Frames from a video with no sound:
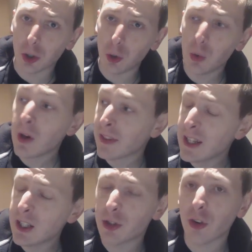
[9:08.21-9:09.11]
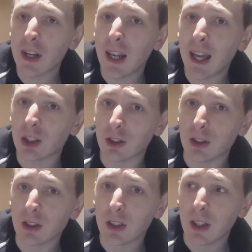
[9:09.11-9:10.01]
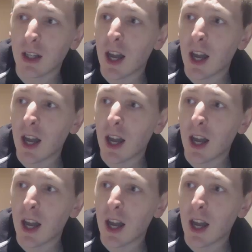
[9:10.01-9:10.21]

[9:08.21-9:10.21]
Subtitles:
to, these three legends,